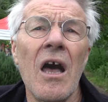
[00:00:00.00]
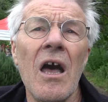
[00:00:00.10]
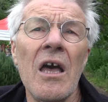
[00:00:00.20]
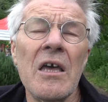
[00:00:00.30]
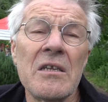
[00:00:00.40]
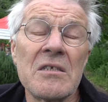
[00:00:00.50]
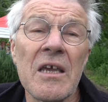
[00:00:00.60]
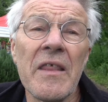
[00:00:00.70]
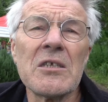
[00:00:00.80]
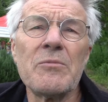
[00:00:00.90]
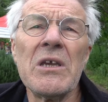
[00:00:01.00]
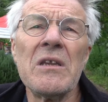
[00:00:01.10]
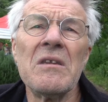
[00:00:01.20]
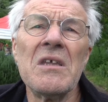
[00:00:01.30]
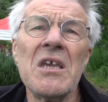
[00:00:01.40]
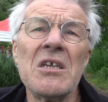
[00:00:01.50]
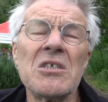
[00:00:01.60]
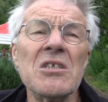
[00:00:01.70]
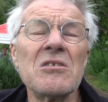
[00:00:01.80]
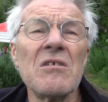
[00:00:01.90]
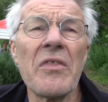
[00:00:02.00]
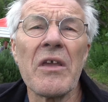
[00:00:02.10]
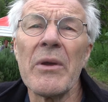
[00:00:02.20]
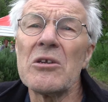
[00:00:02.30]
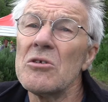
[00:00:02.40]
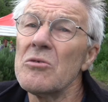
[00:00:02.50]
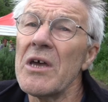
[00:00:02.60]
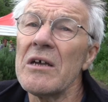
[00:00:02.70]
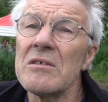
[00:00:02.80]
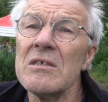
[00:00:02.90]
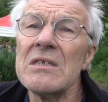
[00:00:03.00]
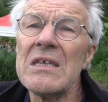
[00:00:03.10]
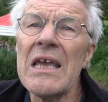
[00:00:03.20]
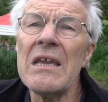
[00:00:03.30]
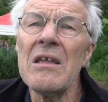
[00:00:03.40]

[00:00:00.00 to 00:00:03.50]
And I say that's been here since I think about 2010.